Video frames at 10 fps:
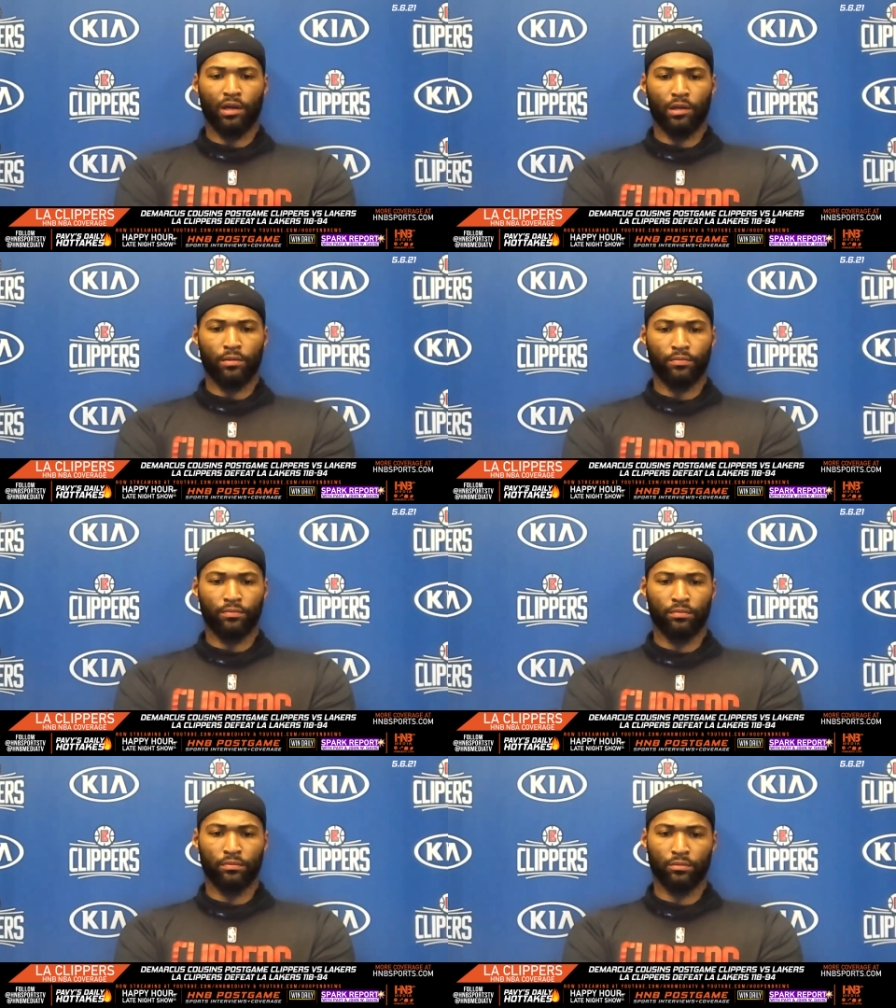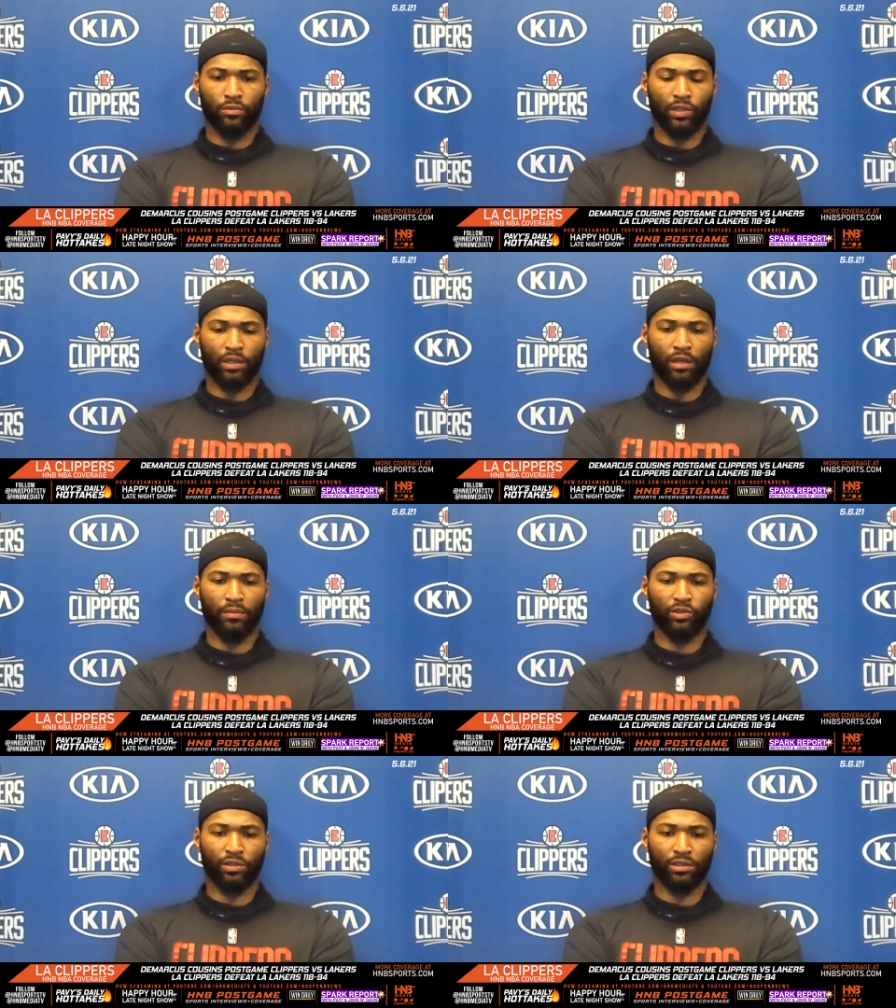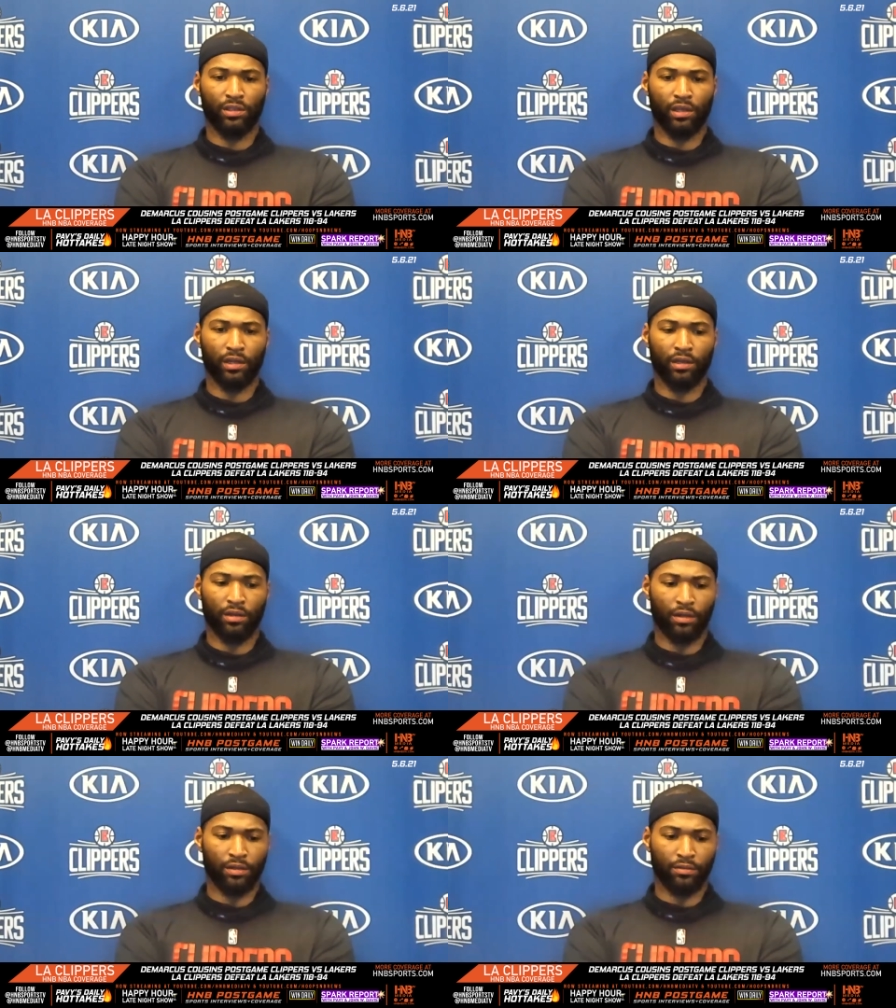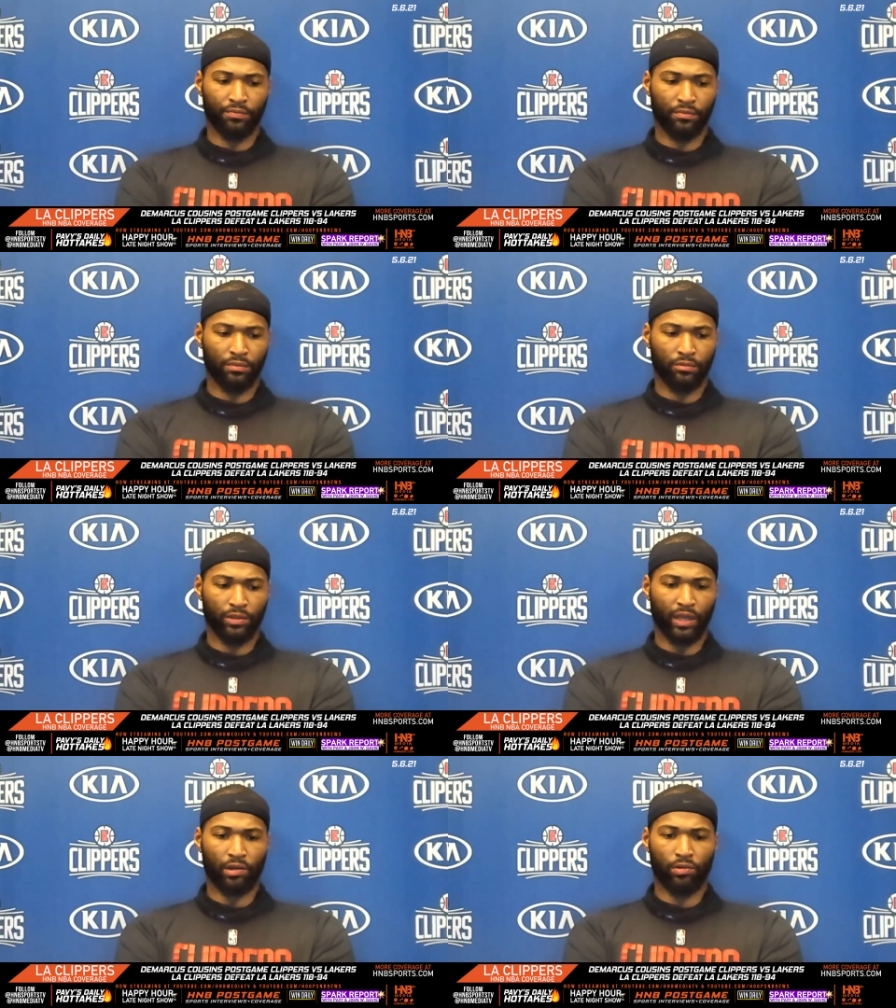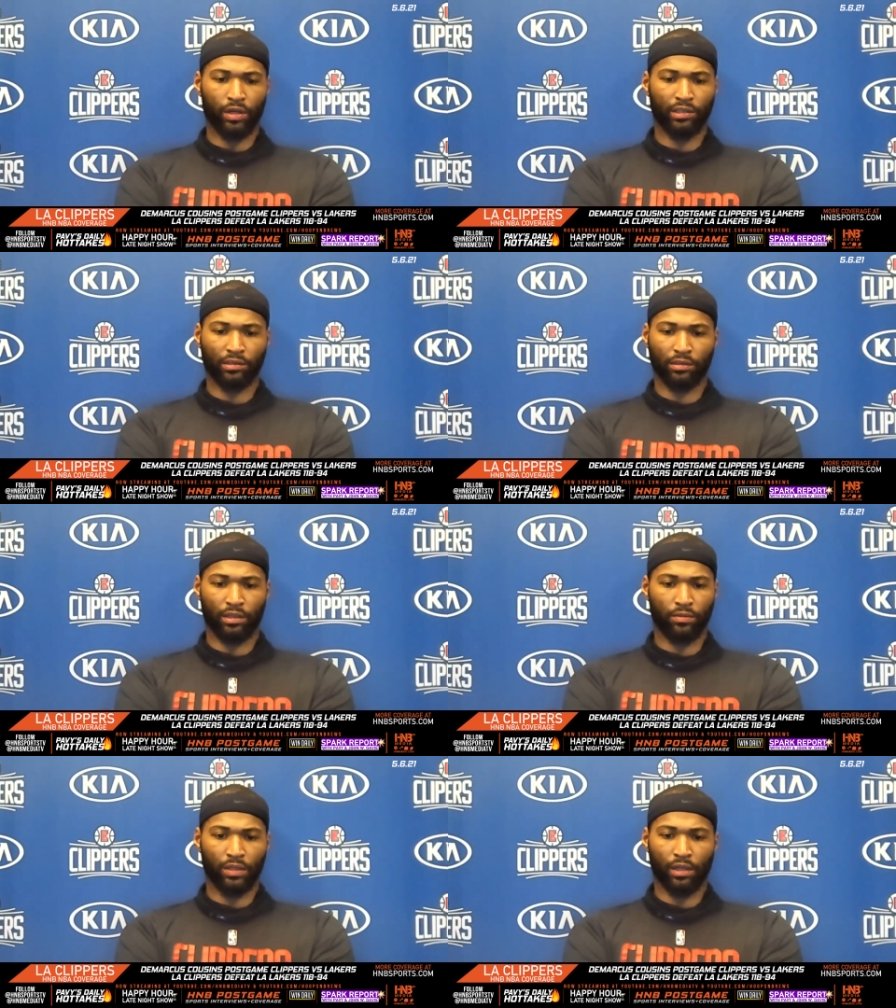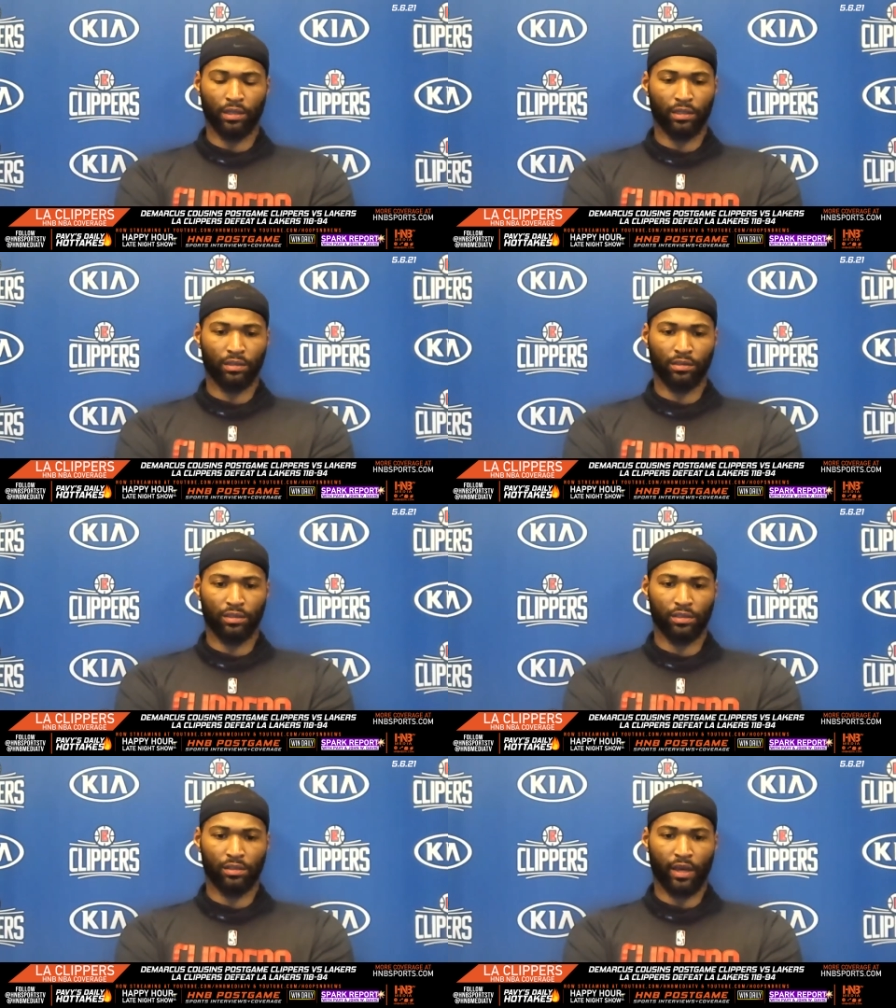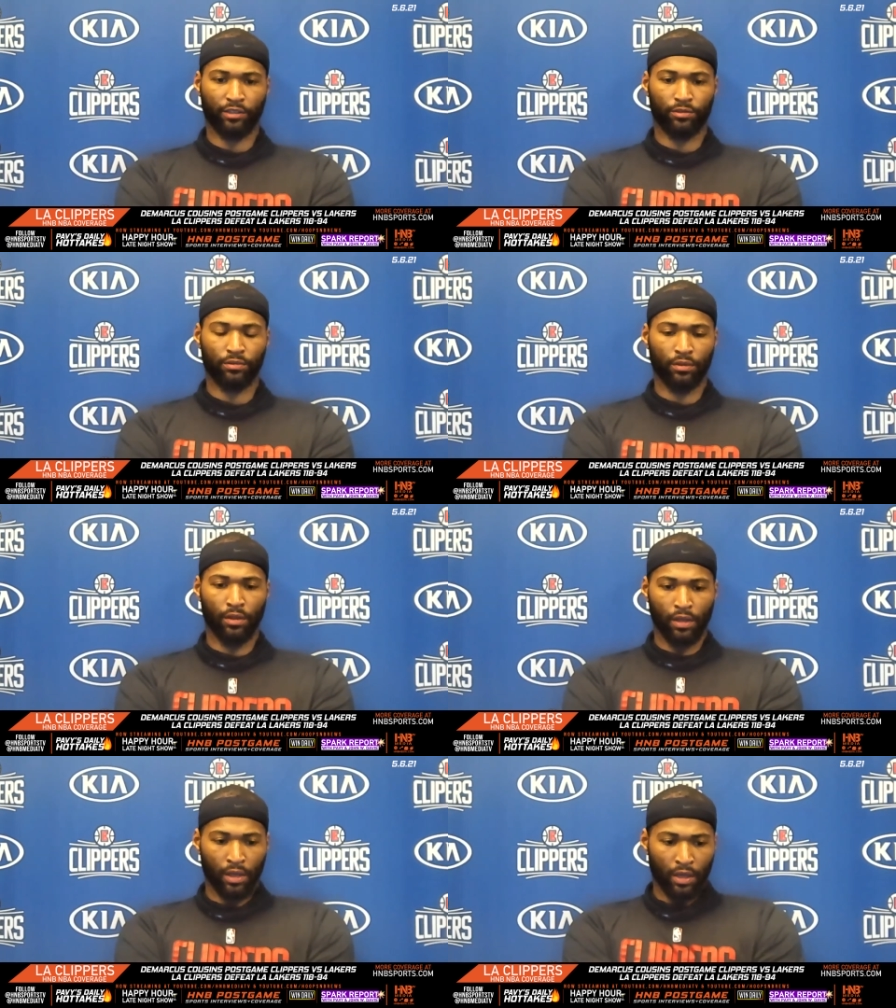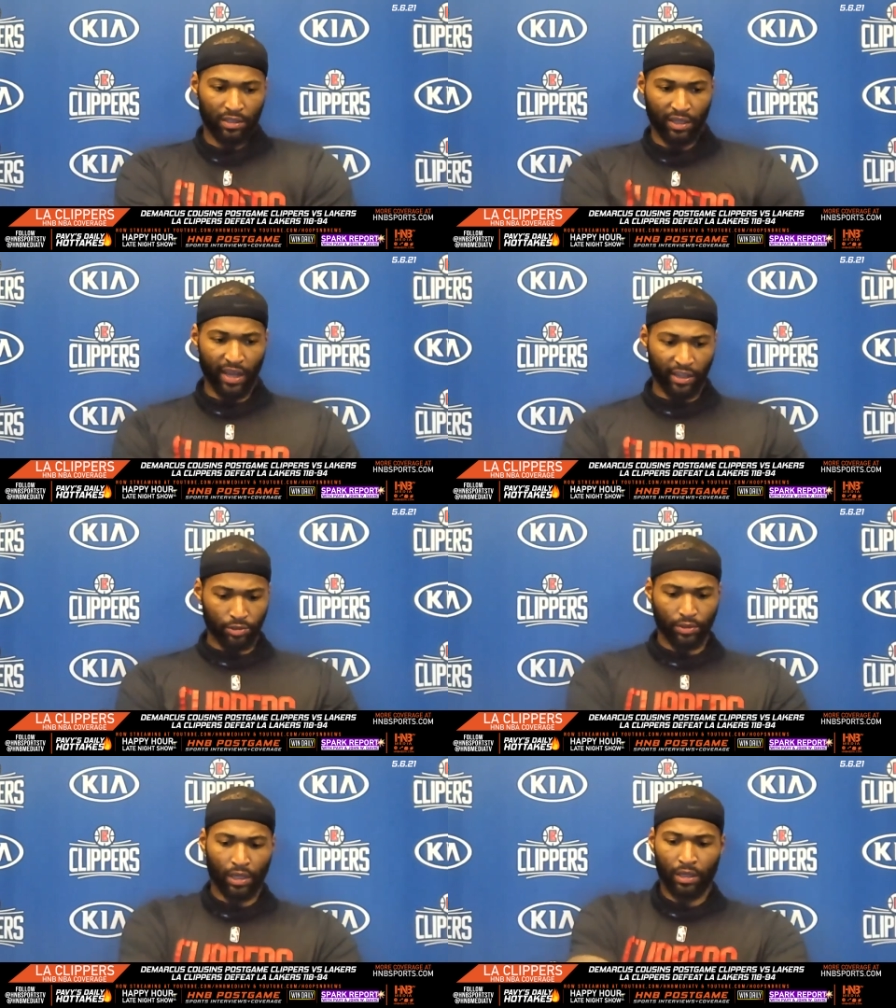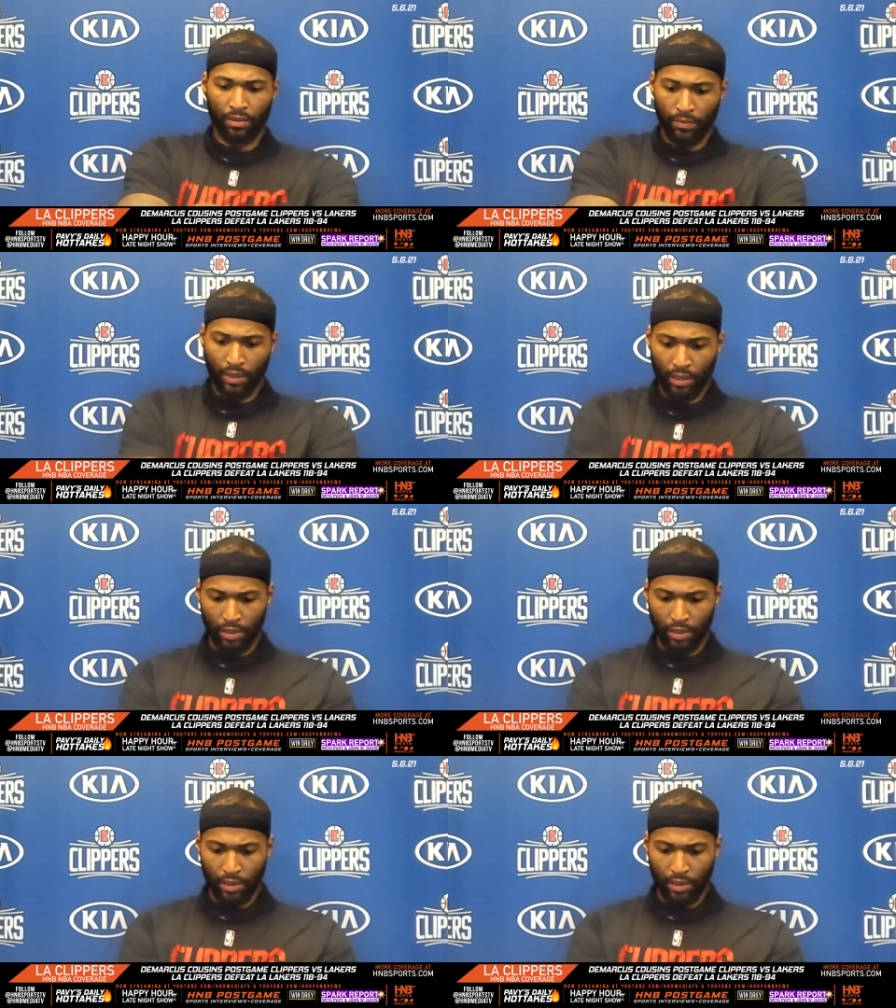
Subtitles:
Well, the chemistry is there without question. You know, we click. It's just a natural thing. But